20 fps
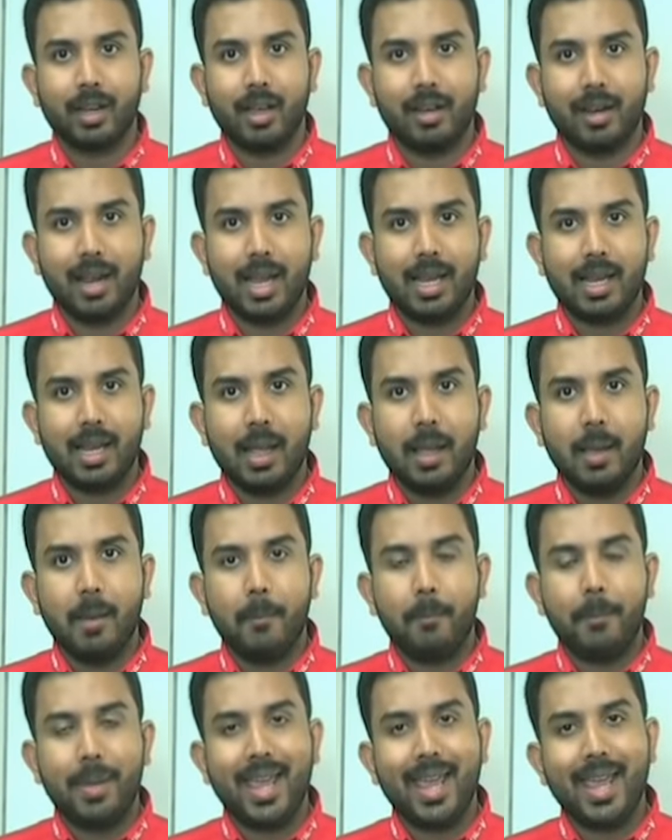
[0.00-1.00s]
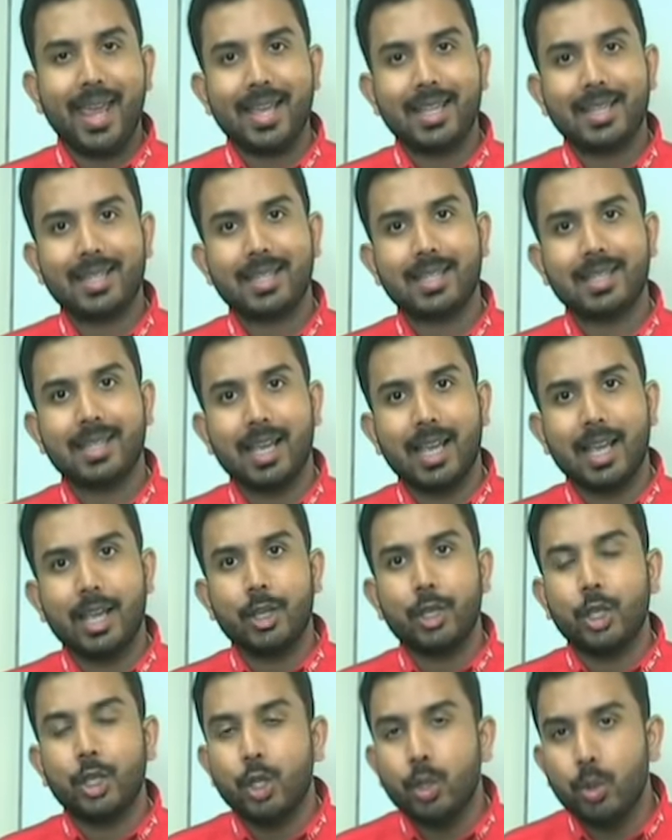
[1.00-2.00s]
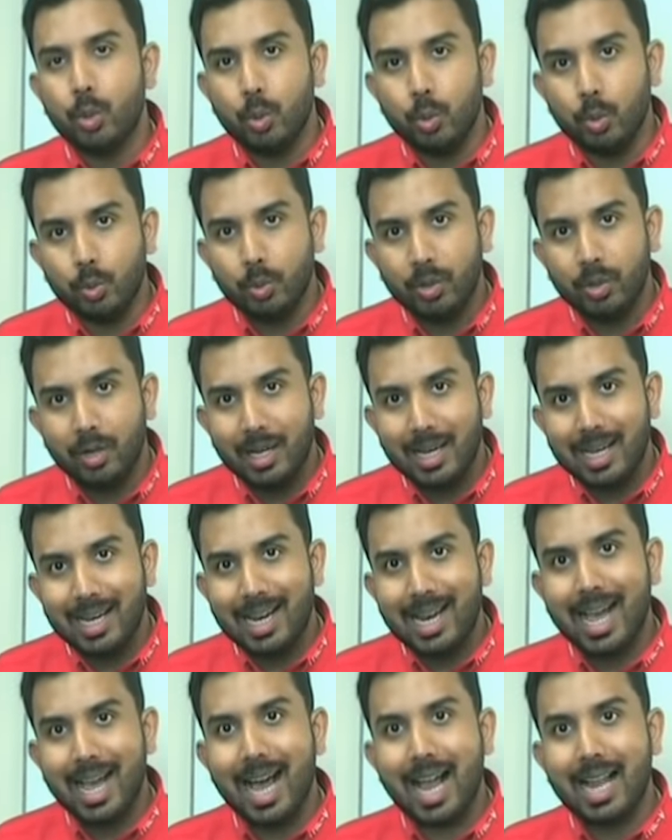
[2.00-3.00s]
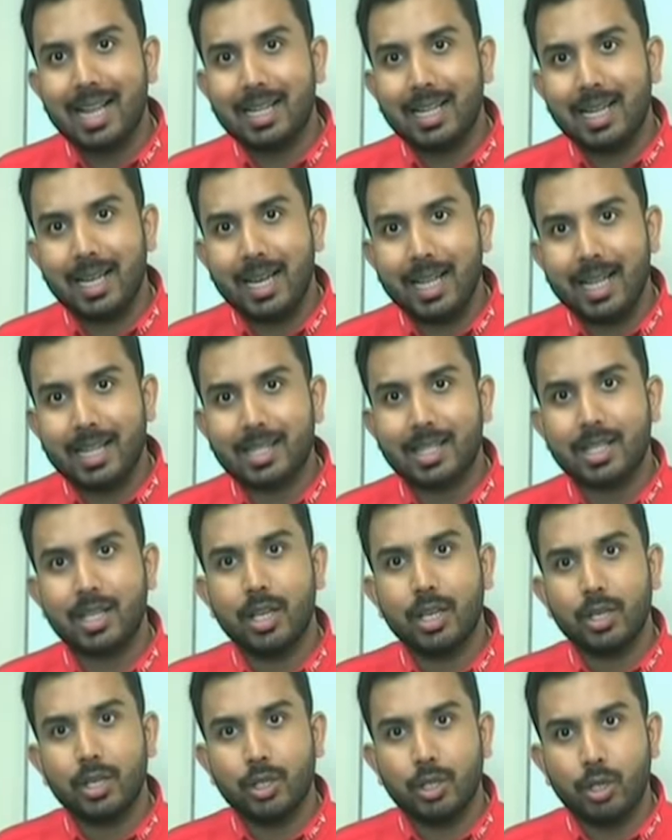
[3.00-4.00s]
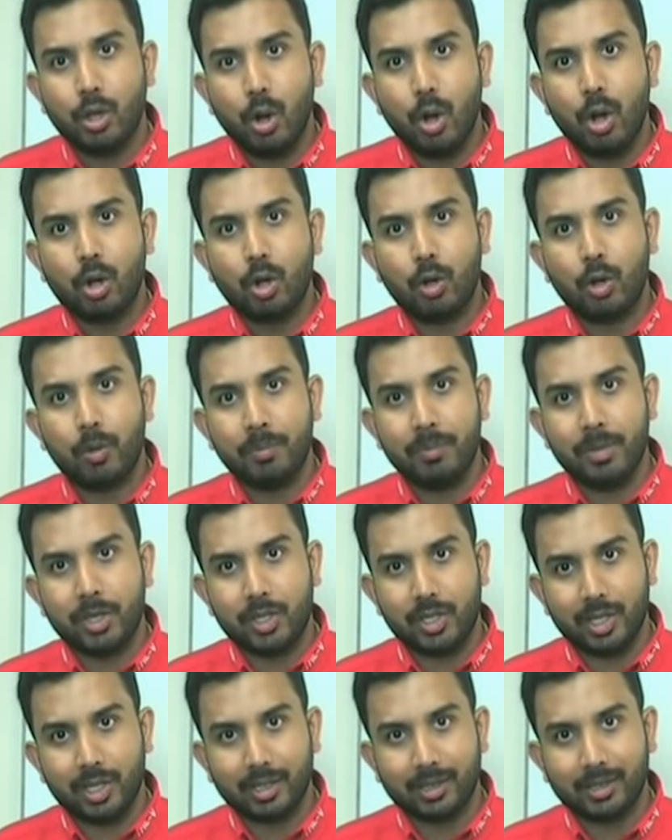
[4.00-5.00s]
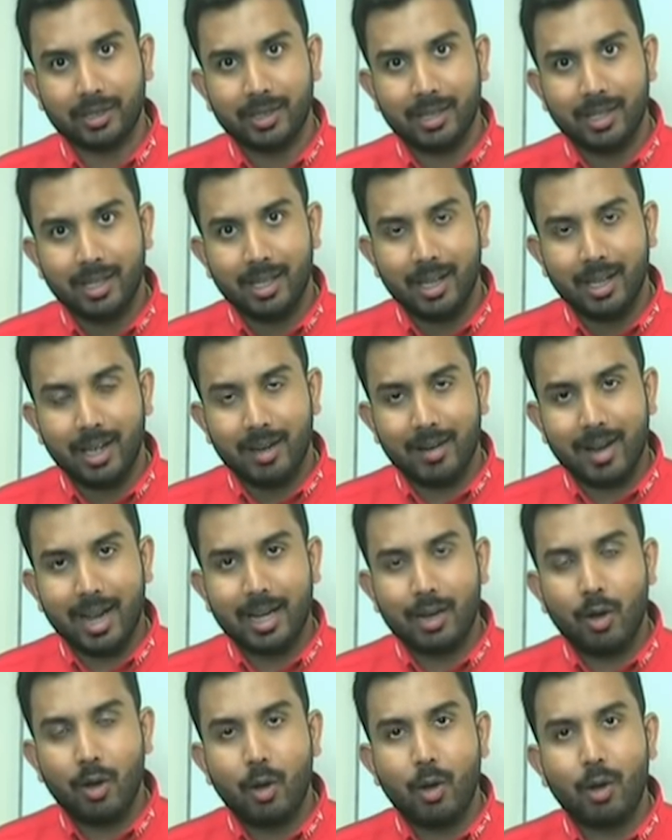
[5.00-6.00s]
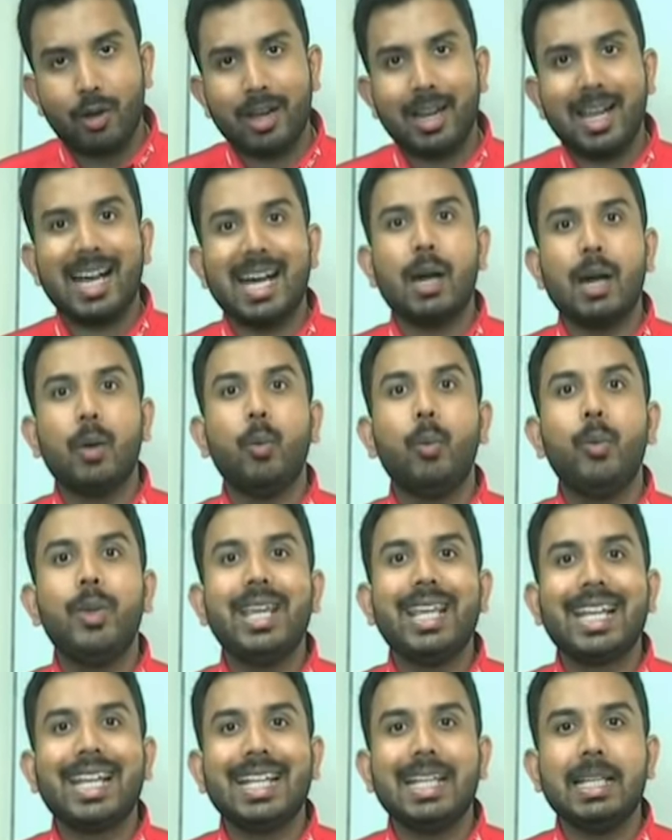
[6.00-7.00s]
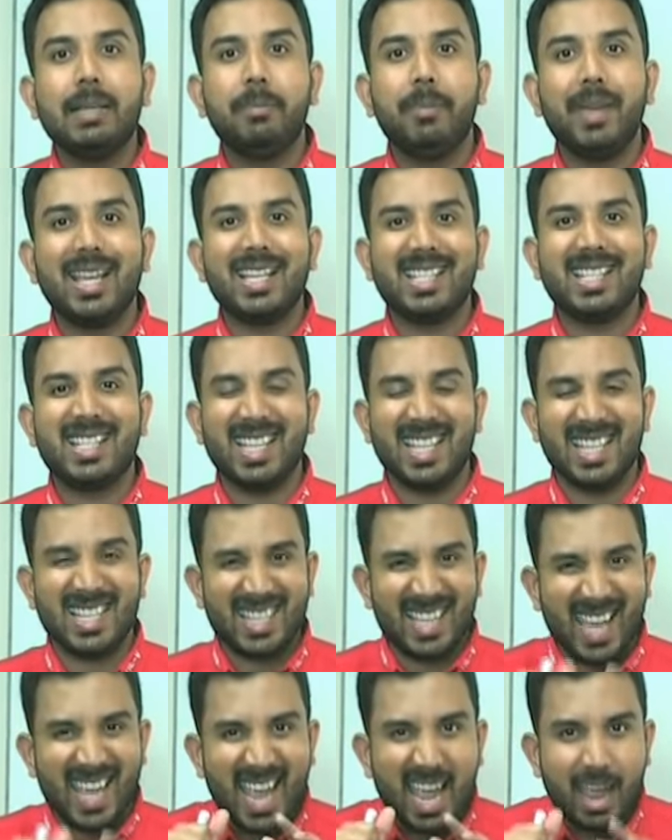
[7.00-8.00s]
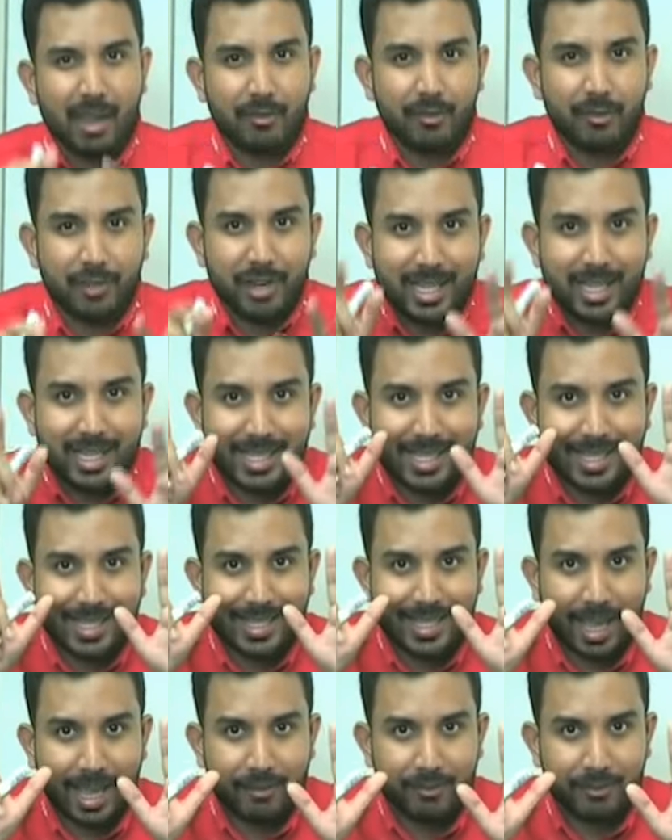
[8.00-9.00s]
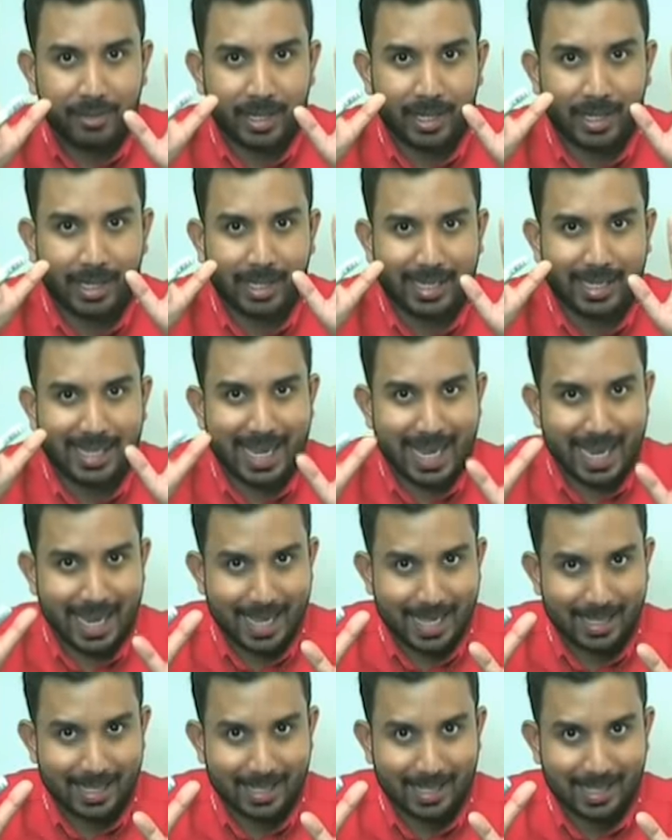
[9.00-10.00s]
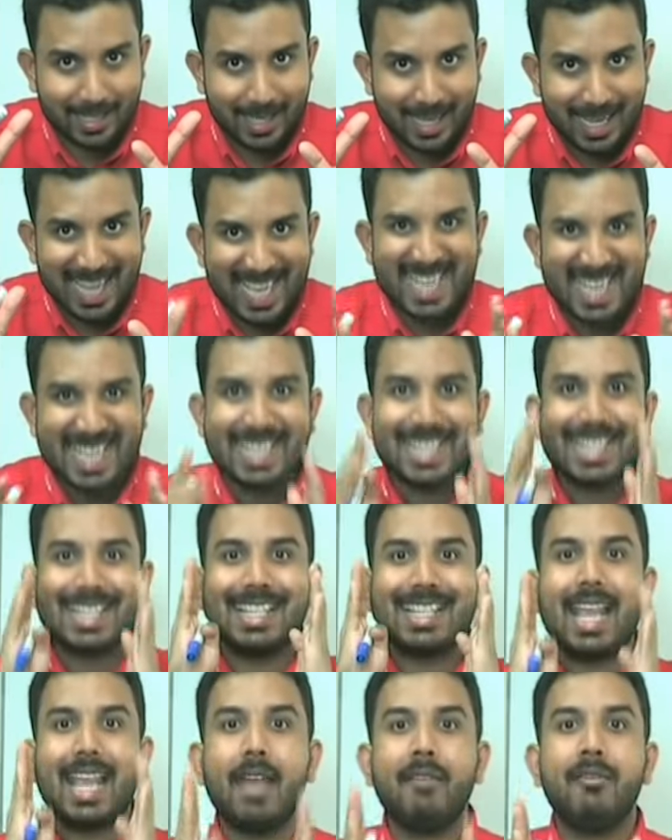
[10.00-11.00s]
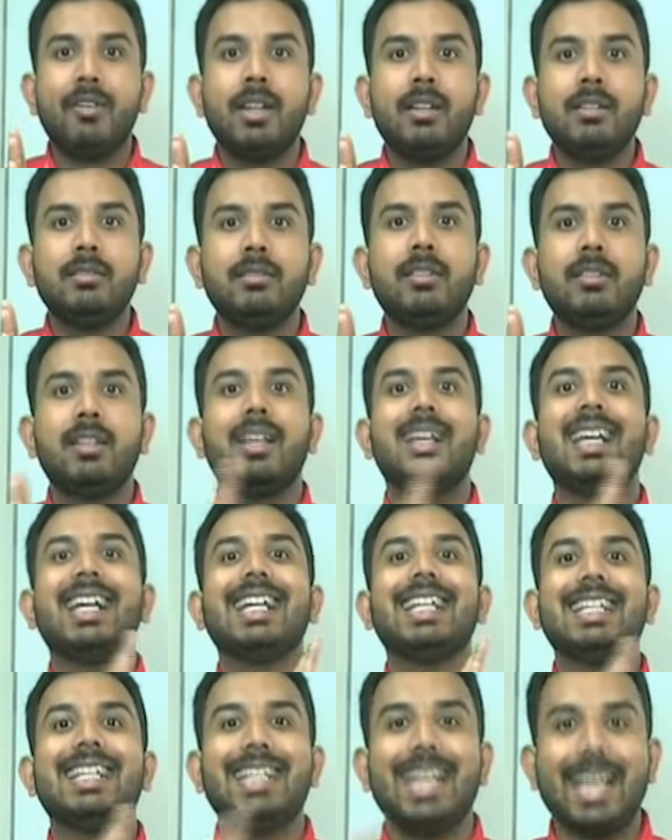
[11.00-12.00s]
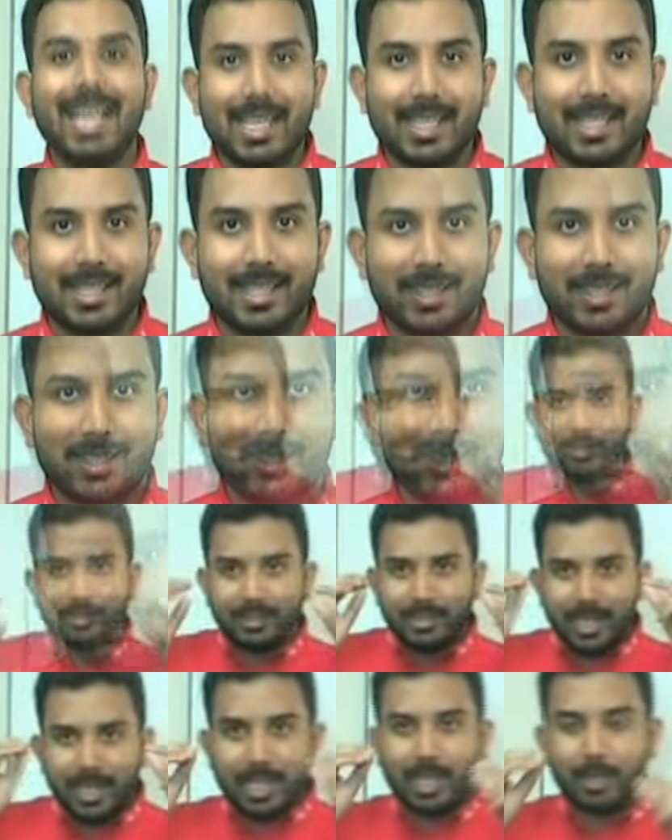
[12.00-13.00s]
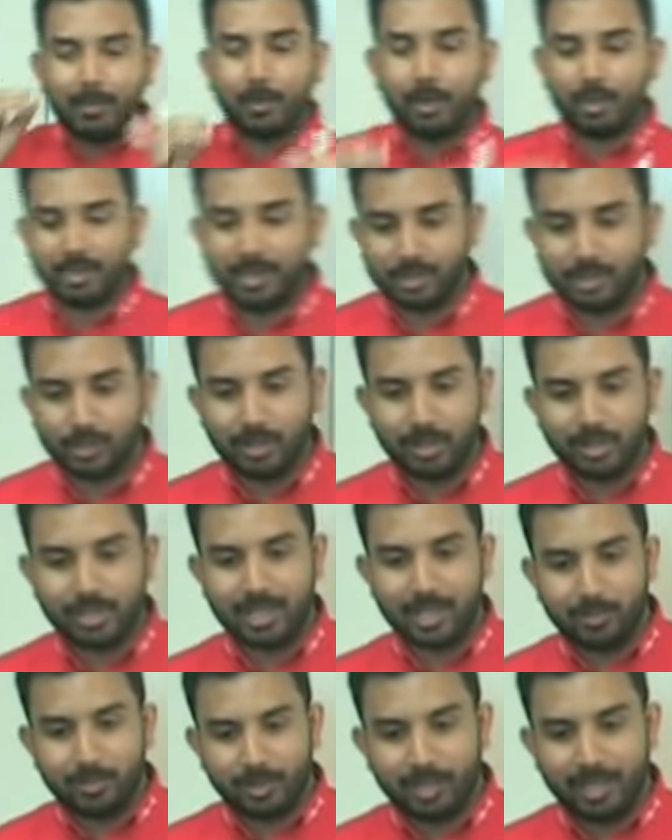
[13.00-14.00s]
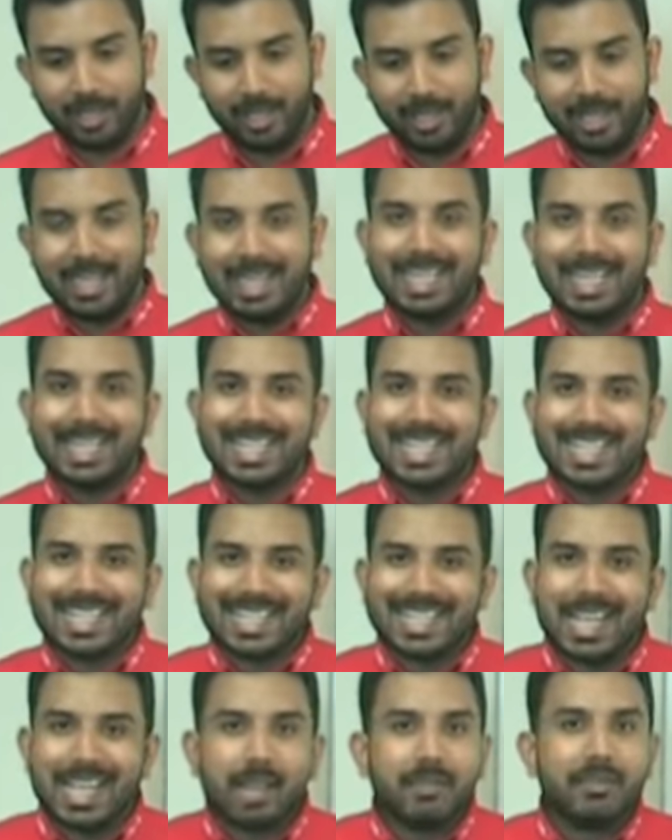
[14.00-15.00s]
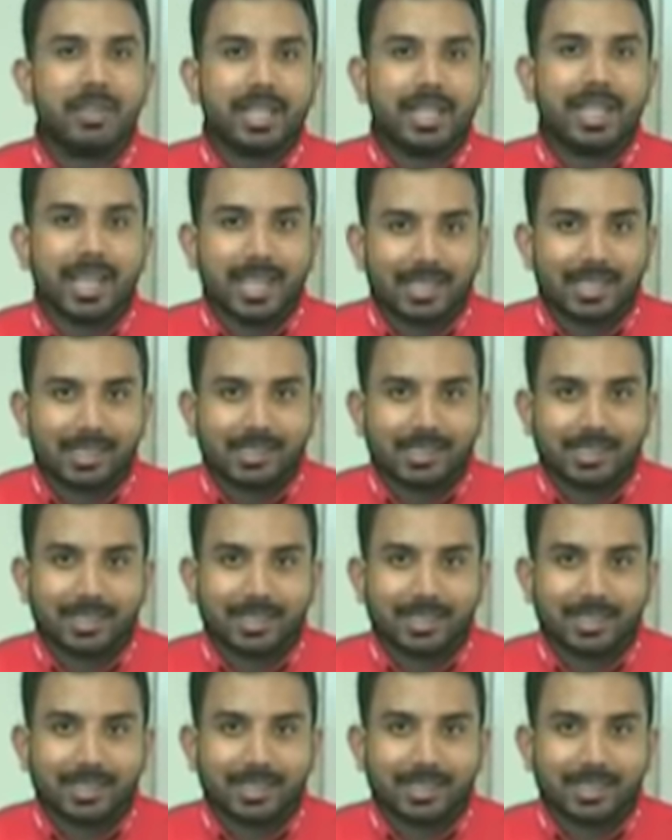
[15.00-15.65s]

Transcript: all right, pays you, calculates your commission, all right, on a weekly basis, every 7 days. 7 days. Now think about this concept, okay? It's 7 days.